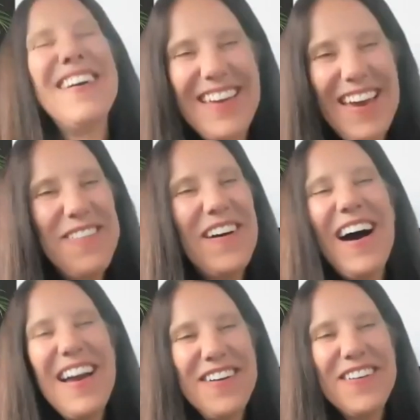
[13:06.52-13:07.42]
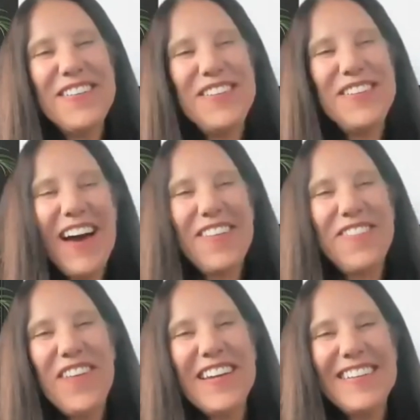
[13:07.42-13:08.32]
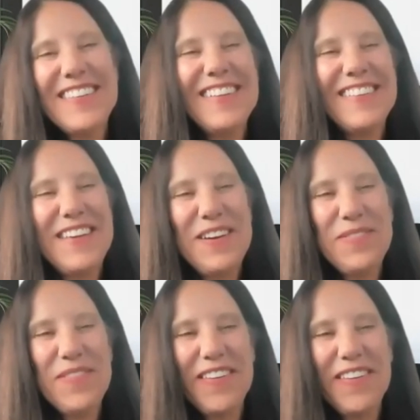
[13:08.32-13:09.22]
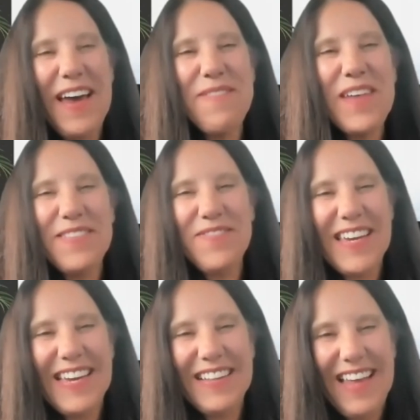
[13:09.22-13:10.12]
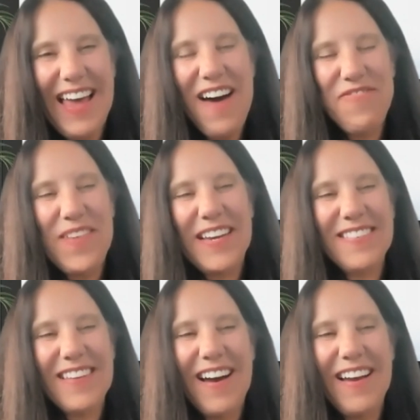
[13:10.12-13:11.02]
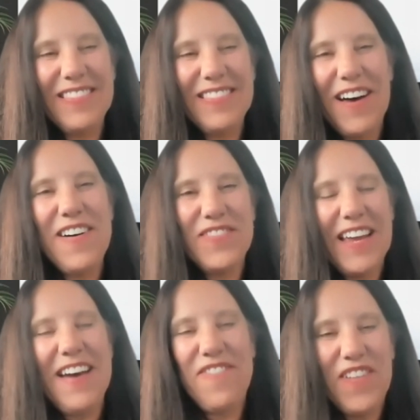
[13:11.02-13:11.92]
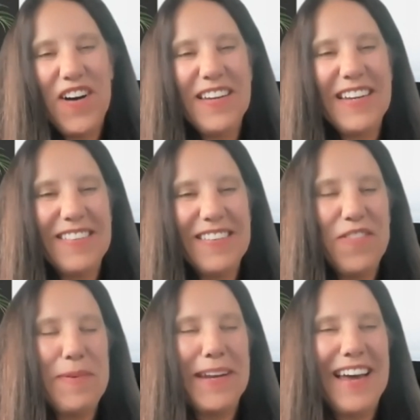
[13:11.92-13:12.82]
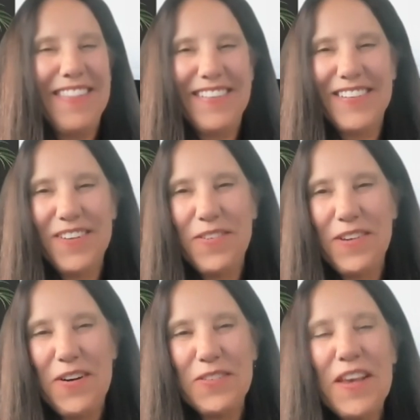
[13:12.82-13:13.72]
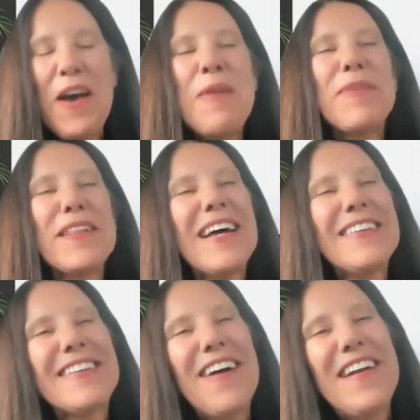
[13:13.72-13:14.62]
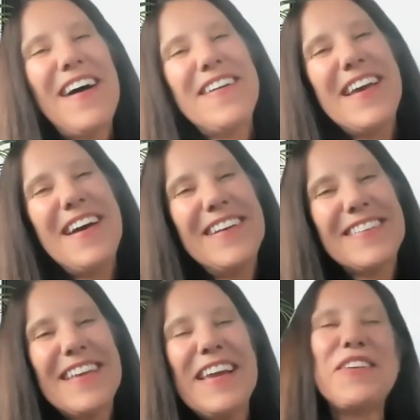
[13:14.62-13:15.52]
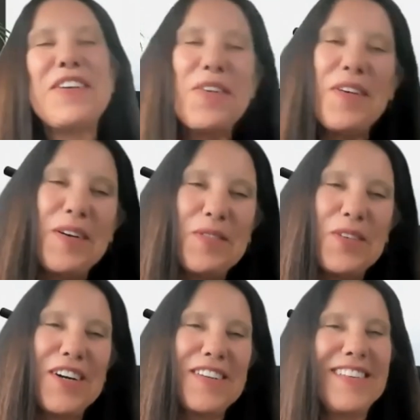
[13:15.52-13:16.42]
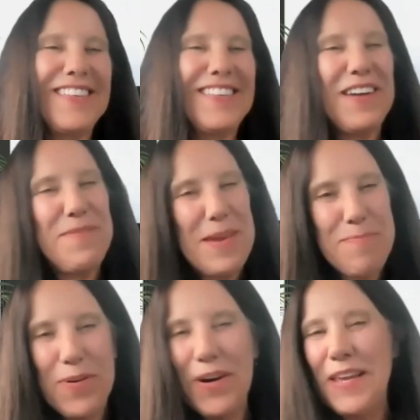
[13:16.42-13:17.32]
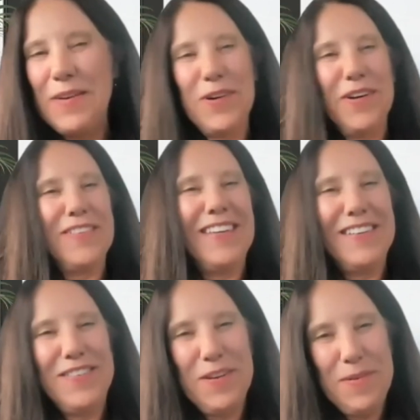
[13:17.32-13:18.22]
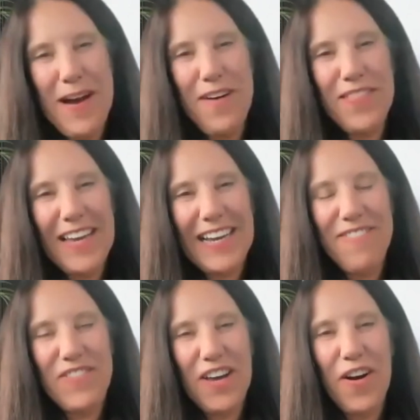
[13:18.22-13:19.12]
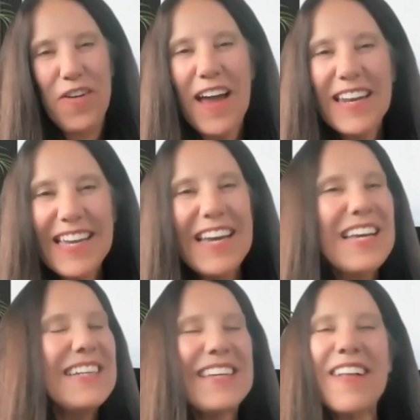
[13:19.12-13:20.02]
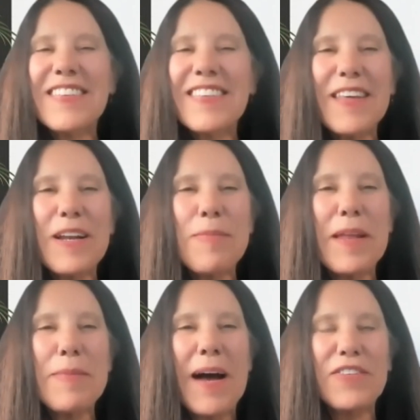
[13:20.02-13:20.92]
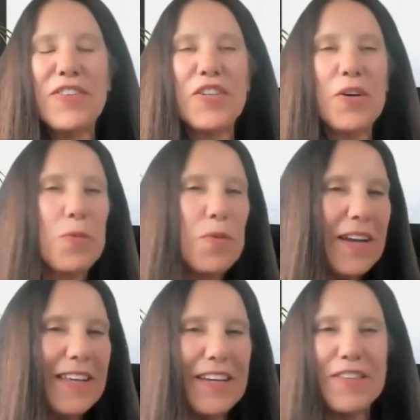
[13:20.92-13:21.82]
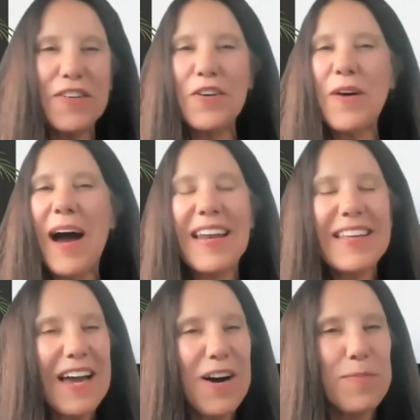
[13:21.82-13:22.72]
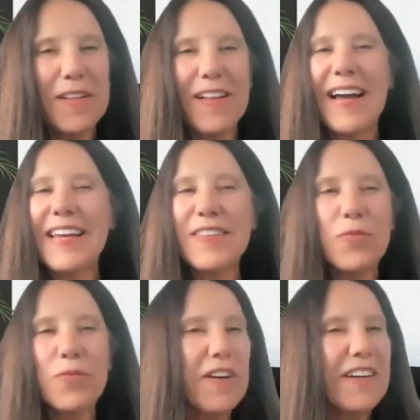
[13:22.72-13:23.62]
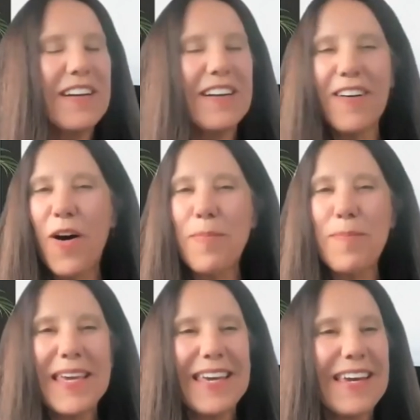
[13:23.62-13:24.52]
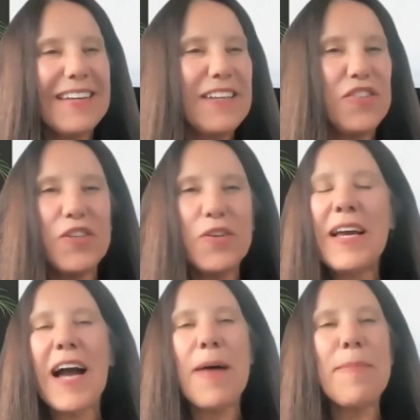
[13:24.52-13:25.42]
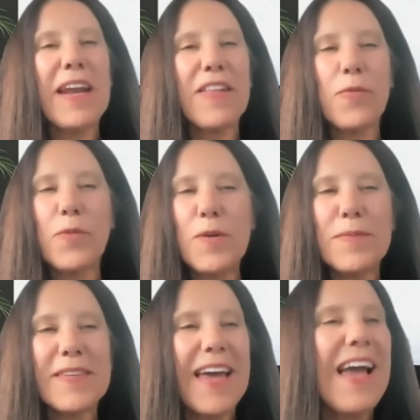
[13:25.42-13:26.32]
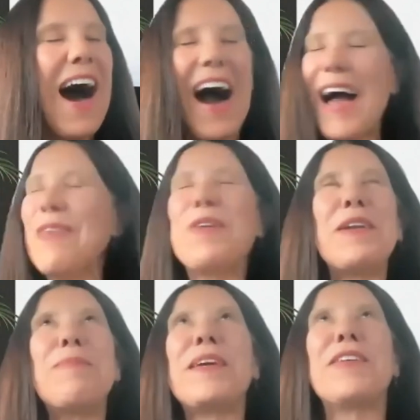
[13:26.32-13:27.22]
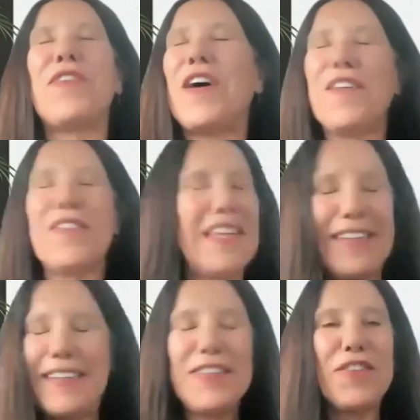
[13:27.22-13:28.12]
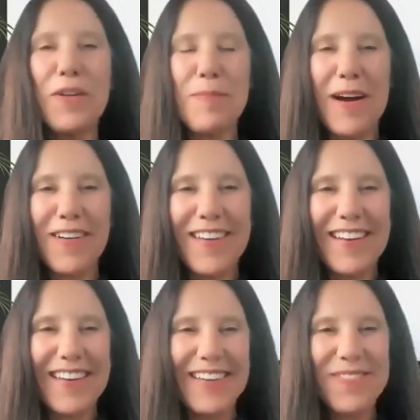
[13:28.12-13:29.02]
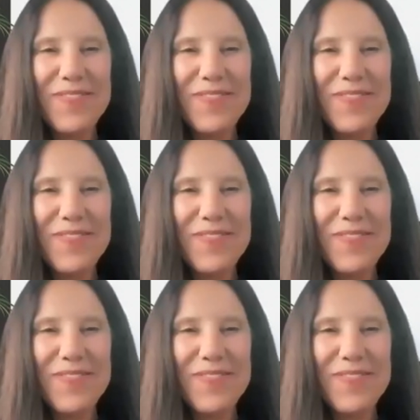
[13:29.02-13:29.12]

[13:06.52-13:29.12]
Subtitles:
Okay. Well, I heard you've got a funny sense of humor, and that made me laugh because I love to have fun, as everybody on the show knows. But let's start out, Alex, in your own words, instead of me putting words into your mouth like I've done already. Tell us a little bit about you. What do you do? How do you help clients? Where did it all begin? Did you come out of the womb say, I want to be involved in digital marketing?